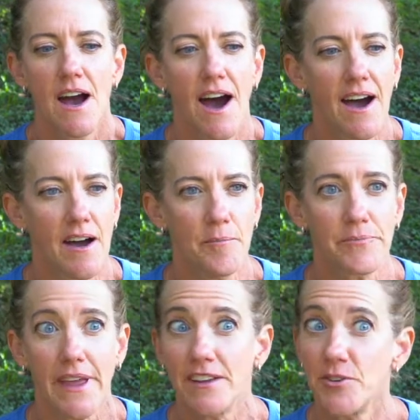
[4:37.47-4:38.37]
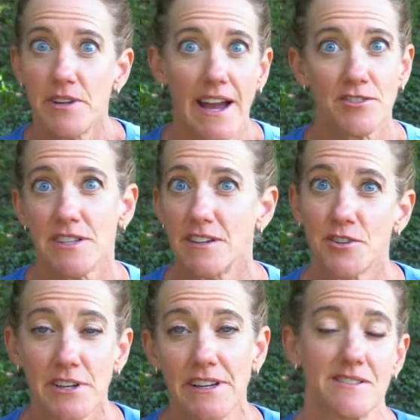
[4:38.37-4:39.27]
And you can actually
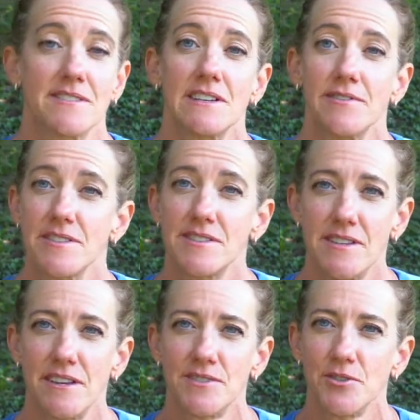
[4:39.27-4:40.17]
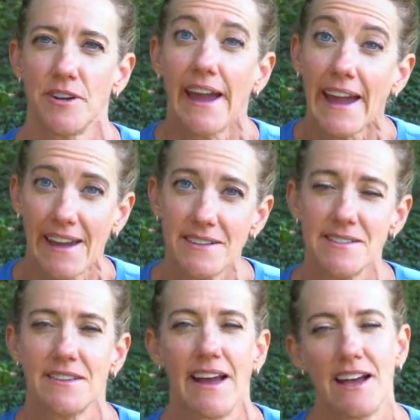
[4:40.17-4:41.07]
increase to even 6 or
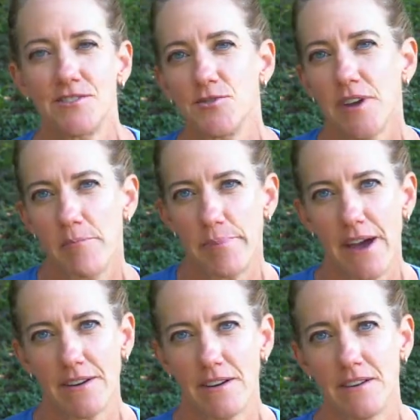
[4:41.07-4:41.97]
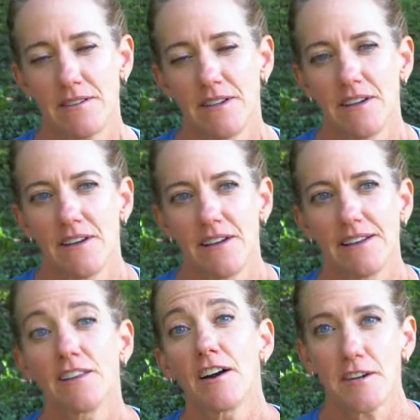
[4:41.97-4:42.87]
8 as you get better
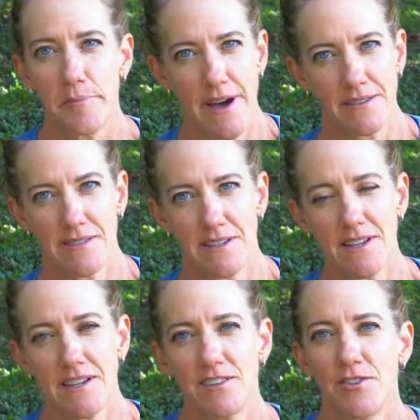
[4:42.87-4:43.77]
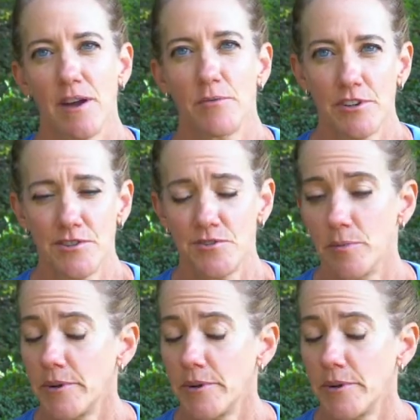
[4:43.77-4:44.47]
lung capacity and you get more used to it.